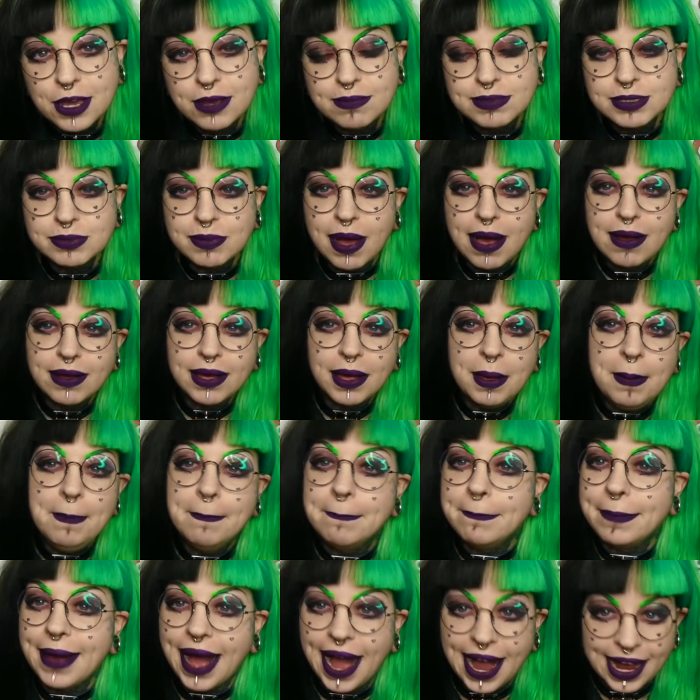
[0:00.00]
peeps, welcome
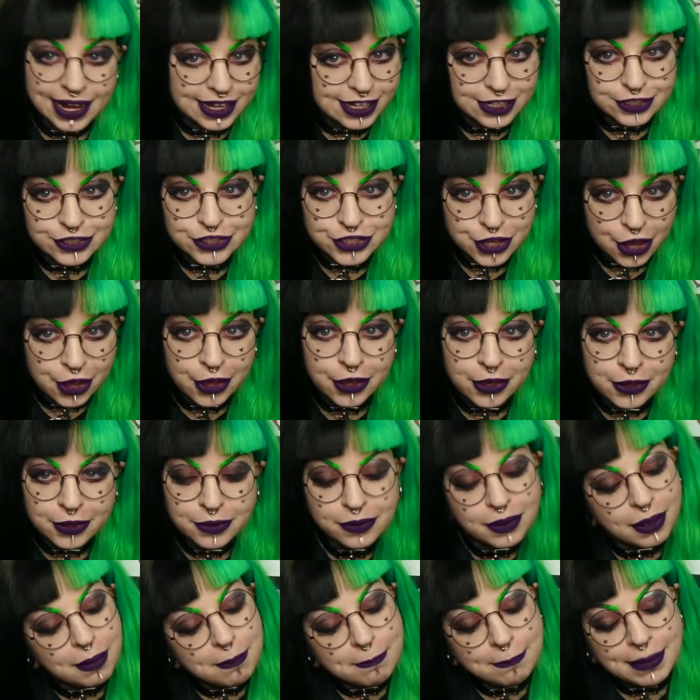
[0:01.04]
back
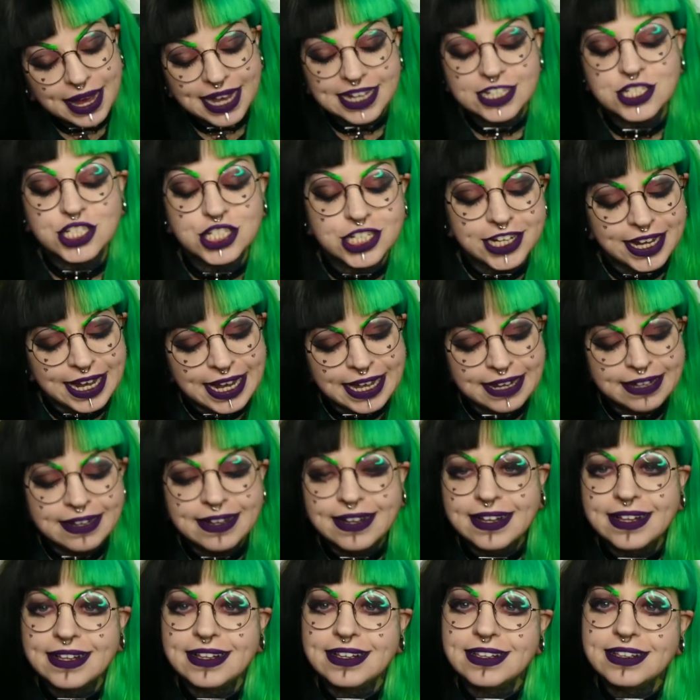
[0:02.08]
to my
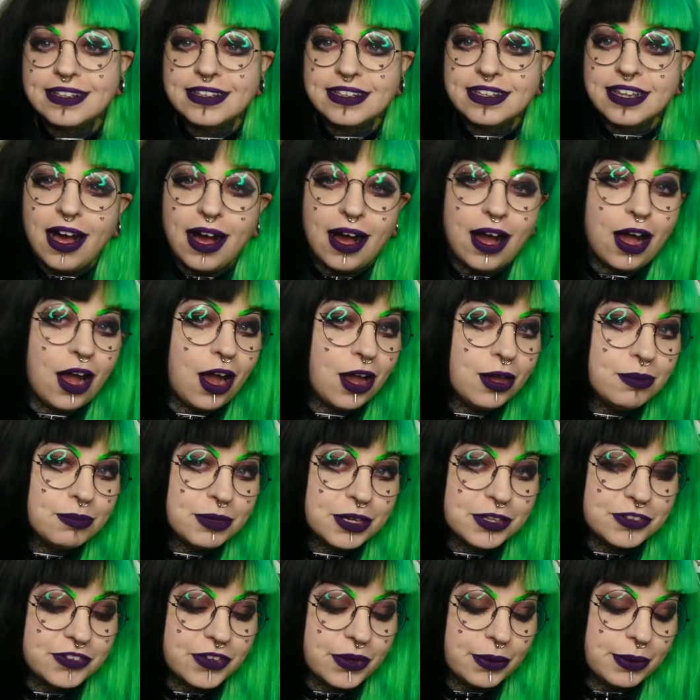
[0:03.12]
channel. I hope
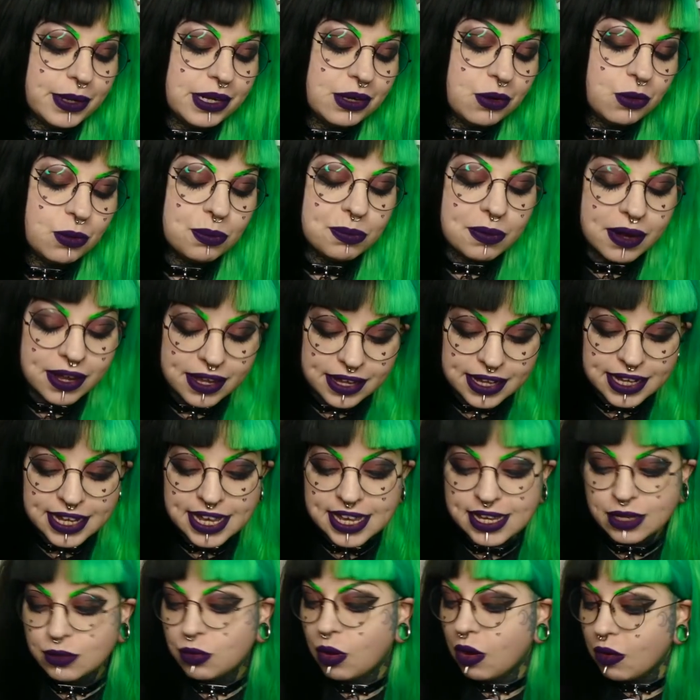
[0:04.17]
you're doing all
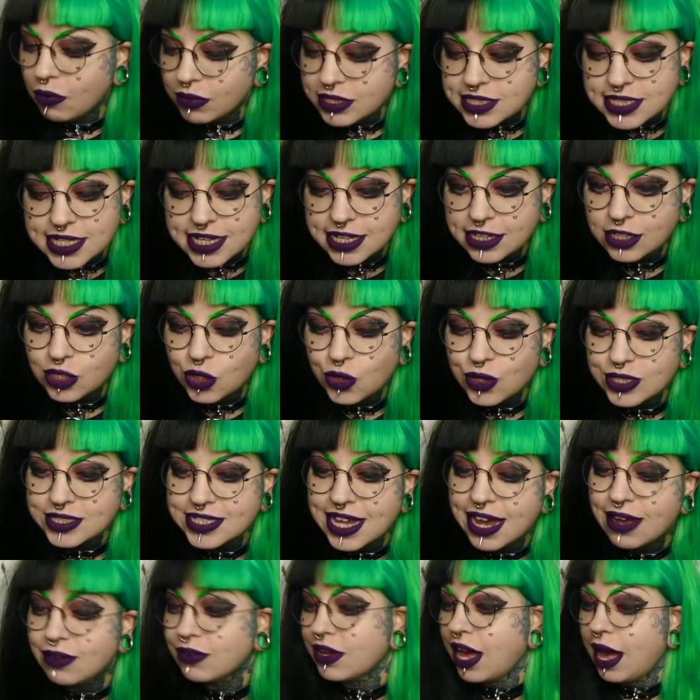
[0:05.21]
right. Quarantine
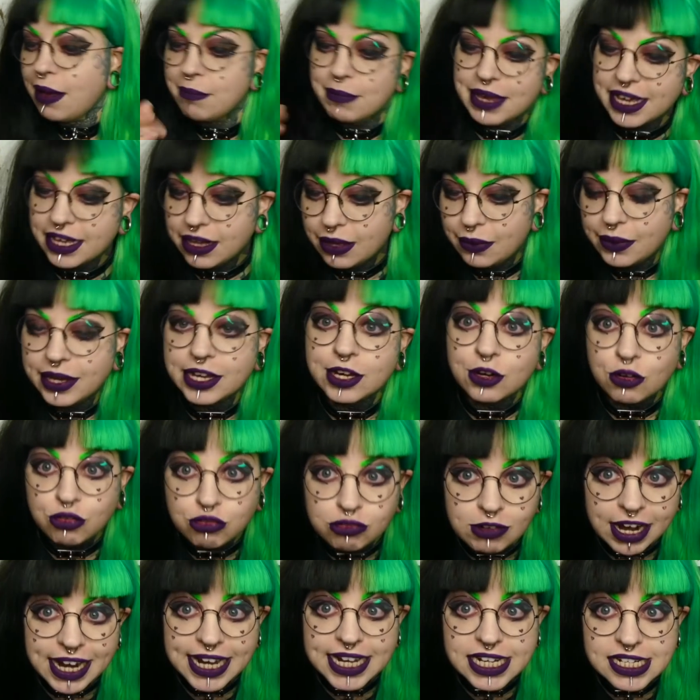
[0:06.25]
lockdown got me going
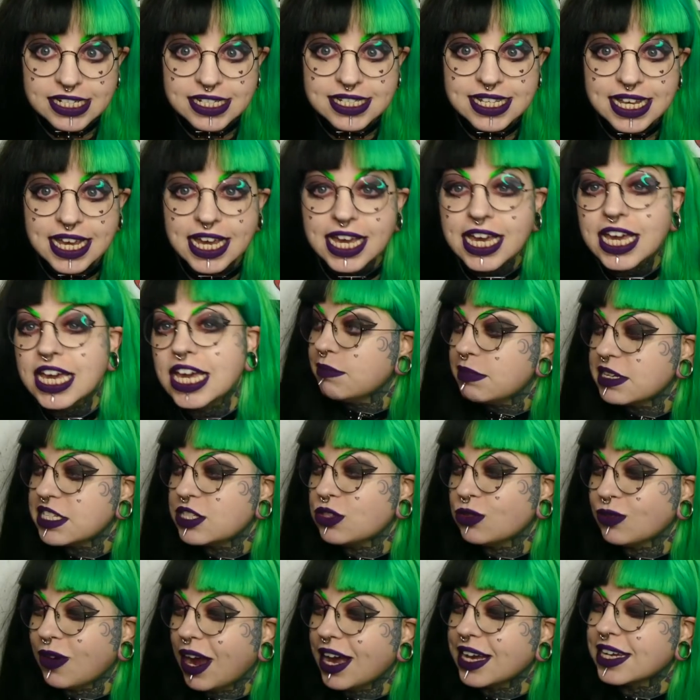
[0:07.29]
crazy. But it's
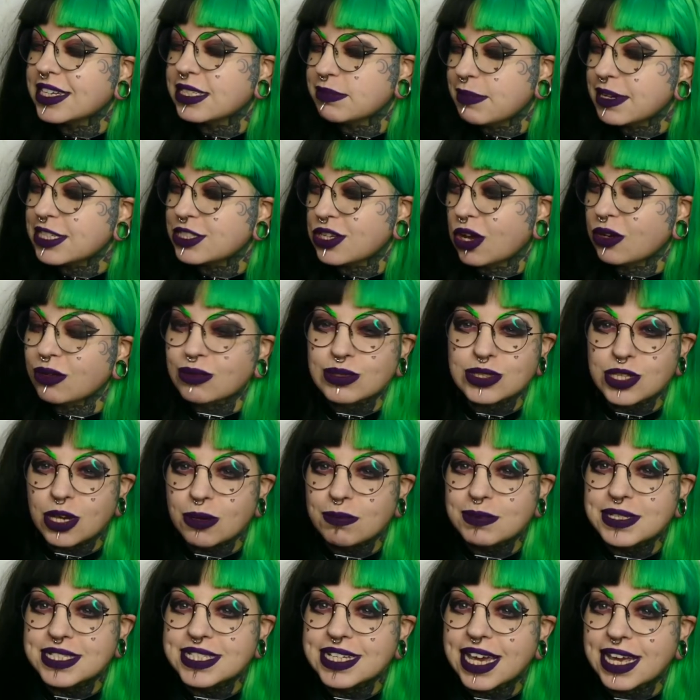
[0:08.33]
all right, because McDonald's
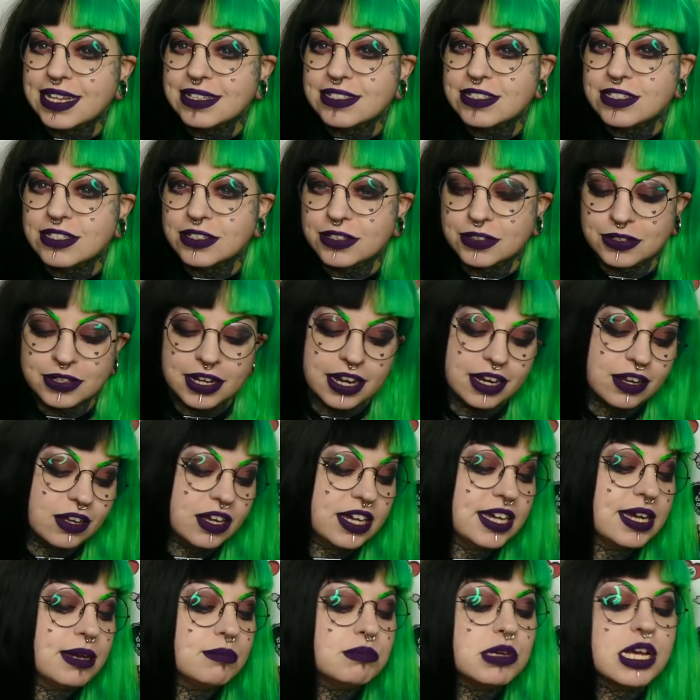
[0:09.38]
opens again soon and
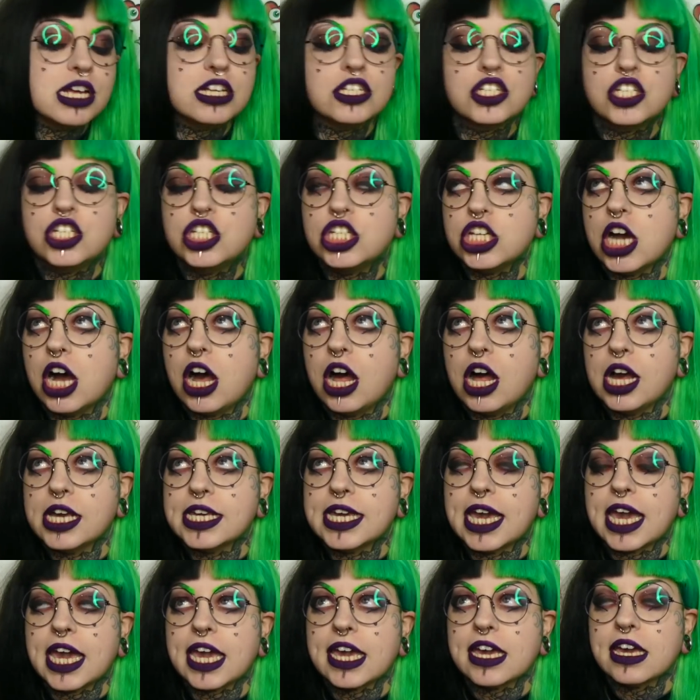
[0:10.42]
I am
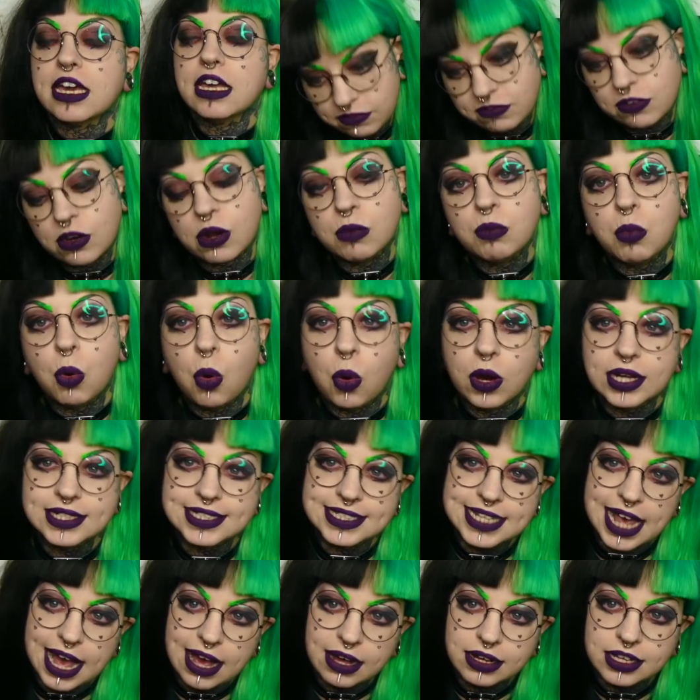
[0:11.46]
dying for a watered
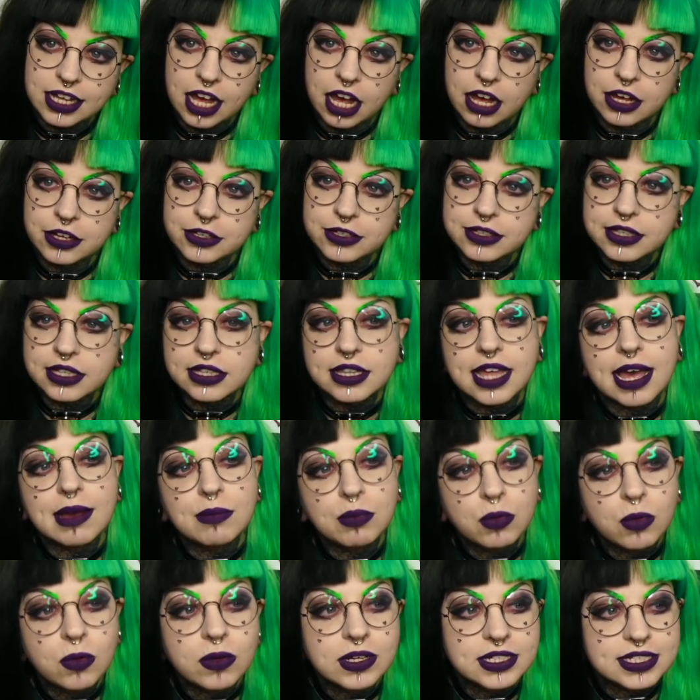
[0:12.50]
down Coke. Their
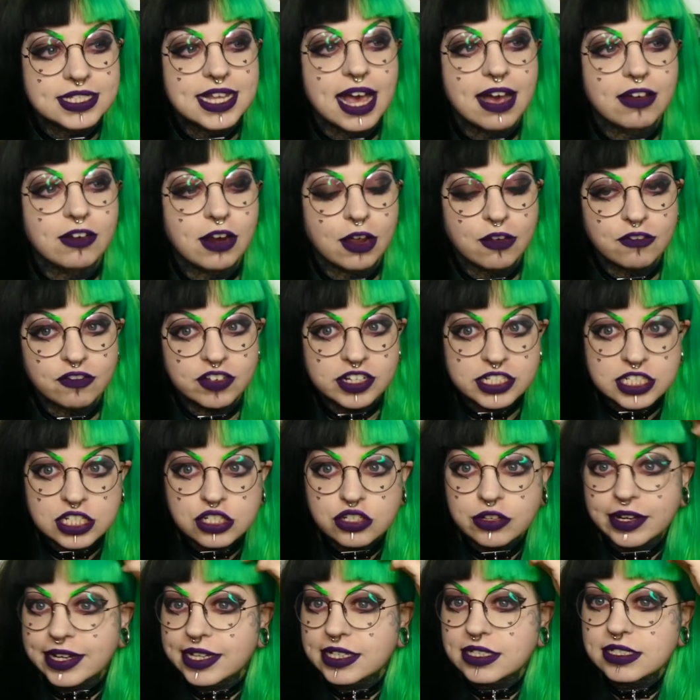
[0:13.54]
watered down like fizzy
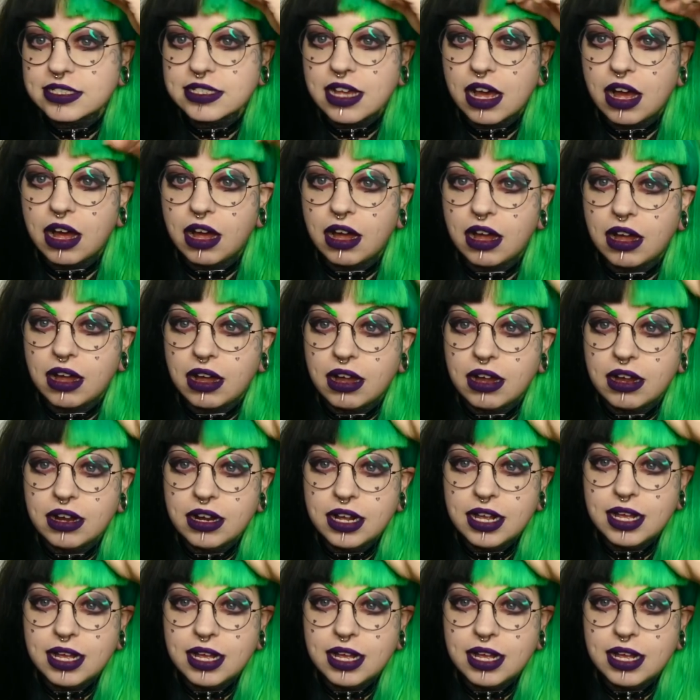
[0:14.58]
drinks are